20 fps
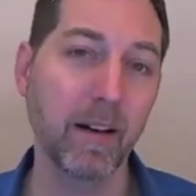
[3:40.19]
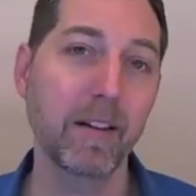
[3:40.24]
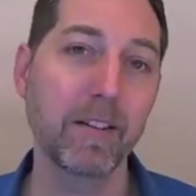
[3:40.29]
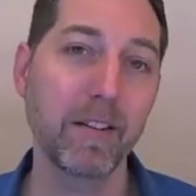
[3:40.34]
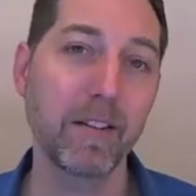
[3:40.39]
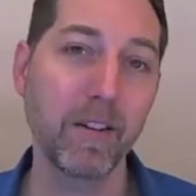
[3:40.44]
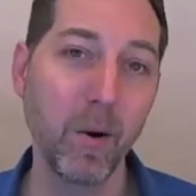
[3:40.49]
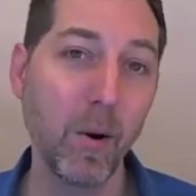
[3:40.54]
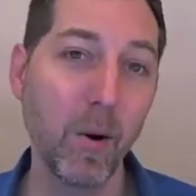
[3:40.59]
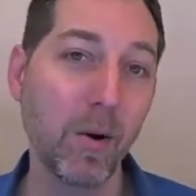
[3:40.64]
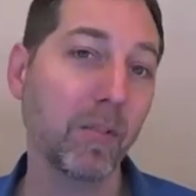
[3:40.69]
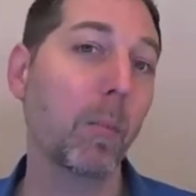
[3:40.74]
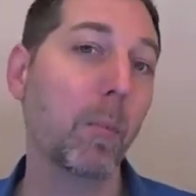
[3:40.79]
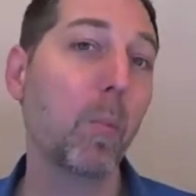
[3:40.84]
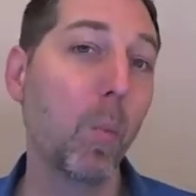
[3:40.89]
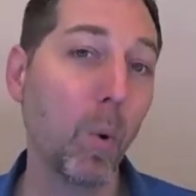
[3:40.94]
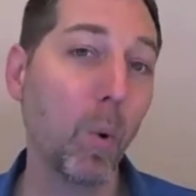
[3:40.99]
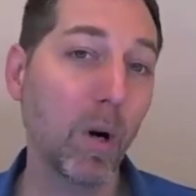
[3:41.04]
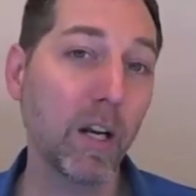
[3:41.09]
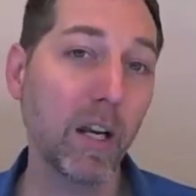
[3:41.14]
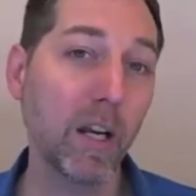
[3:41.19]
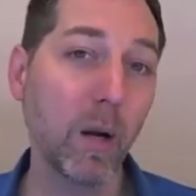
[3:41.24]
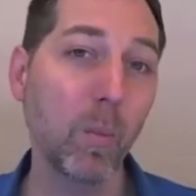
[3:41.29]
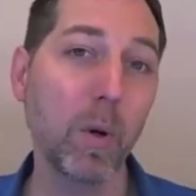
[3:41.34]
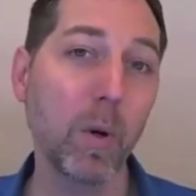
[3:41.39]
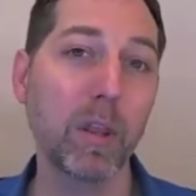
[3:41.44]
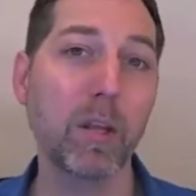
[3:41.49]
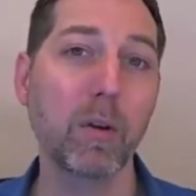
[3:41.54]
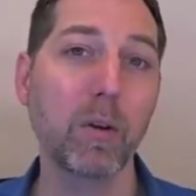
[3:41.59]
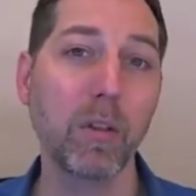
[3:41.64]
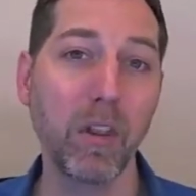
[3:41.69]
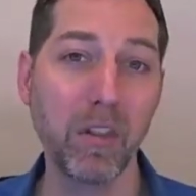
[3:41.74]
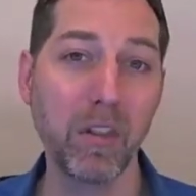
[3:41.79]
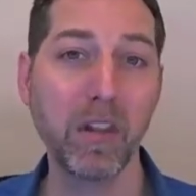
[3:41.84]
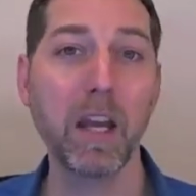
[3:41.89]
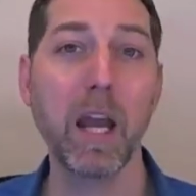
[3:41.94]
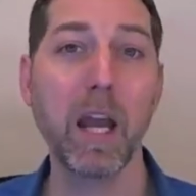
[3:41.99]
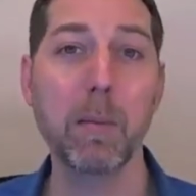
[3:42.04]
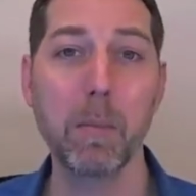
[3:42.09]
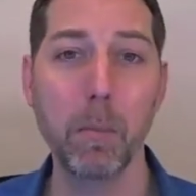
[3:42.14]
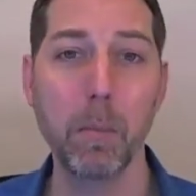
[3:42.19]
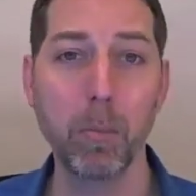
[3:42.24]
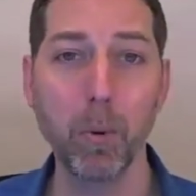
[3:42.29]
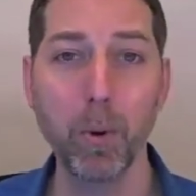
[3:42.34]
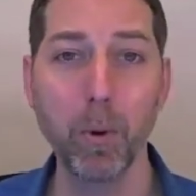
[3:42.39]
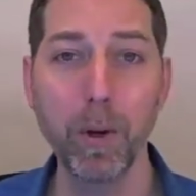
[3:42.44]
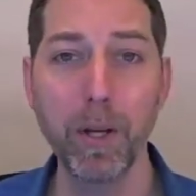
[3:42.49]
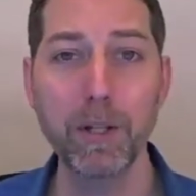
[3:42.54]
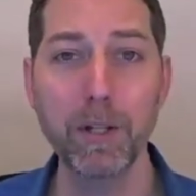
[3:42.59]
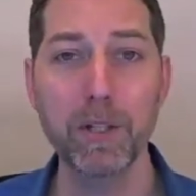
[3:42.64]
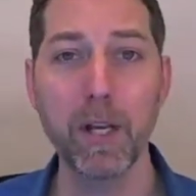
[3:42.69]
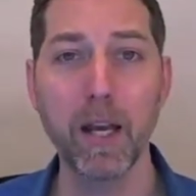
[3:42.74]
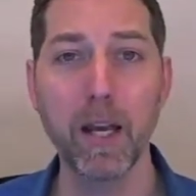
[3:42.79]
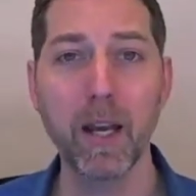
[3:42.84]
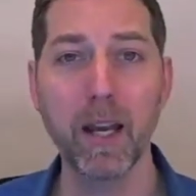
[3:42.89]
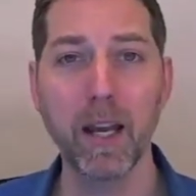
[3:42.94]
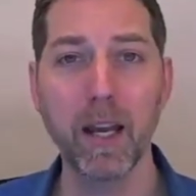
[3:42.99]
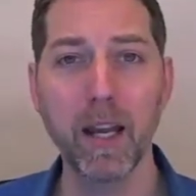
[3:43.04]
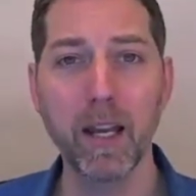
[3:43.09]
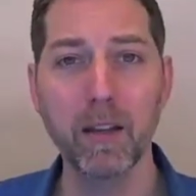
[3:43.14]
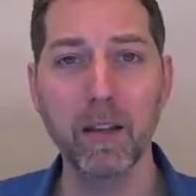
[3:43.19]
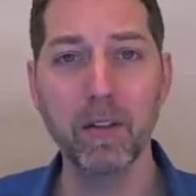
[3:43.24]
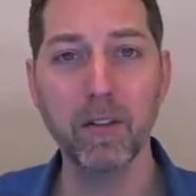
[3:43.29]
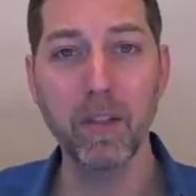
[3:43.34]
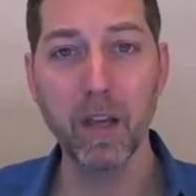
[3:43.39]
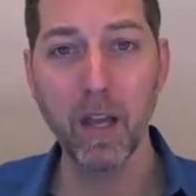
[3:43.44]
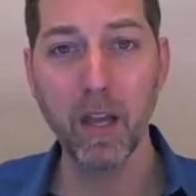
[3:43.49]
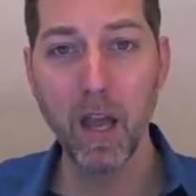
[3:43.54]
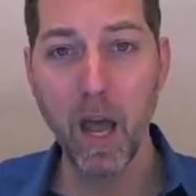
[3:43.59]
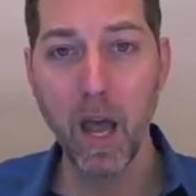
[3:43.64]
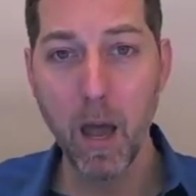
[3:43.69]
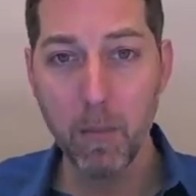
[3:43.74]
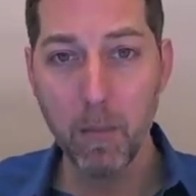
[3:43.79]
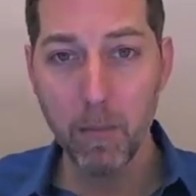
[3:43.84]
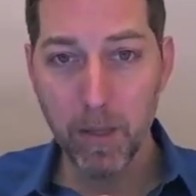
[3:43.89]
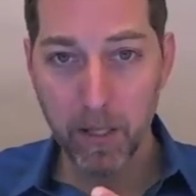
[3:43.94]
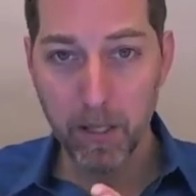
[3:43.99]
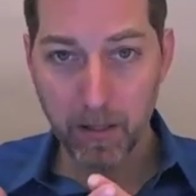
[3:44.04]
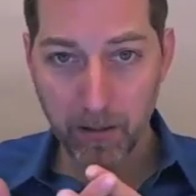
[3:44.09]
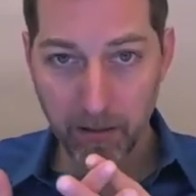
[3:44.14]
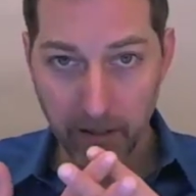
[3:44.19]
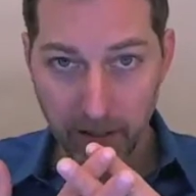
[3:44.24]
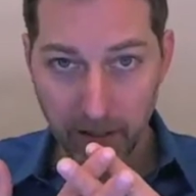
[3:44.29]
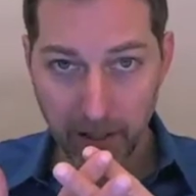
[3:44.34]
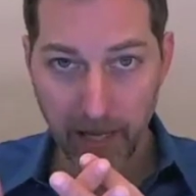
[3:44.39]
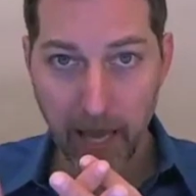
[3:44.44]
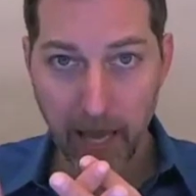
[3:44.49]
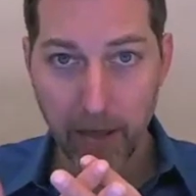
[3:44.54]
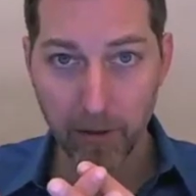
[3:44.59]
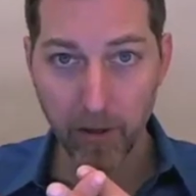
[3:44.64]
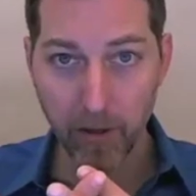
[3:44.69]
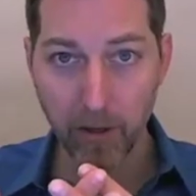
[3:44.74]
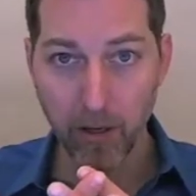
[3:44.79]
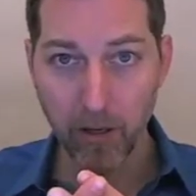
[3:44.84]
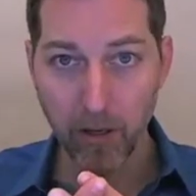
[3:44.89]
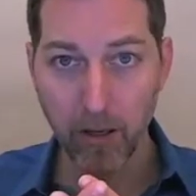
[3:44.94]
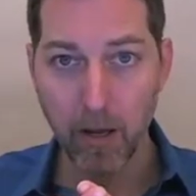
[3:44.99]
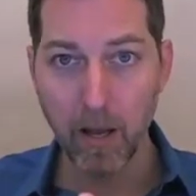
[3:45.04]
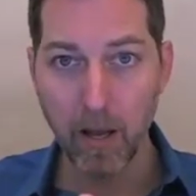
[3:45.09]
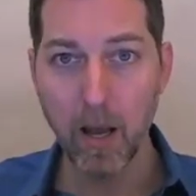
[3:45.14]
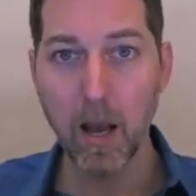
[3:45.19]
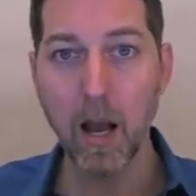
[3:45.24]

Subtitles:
And so as I'm working with you, the thing I'm appreciating is the coming together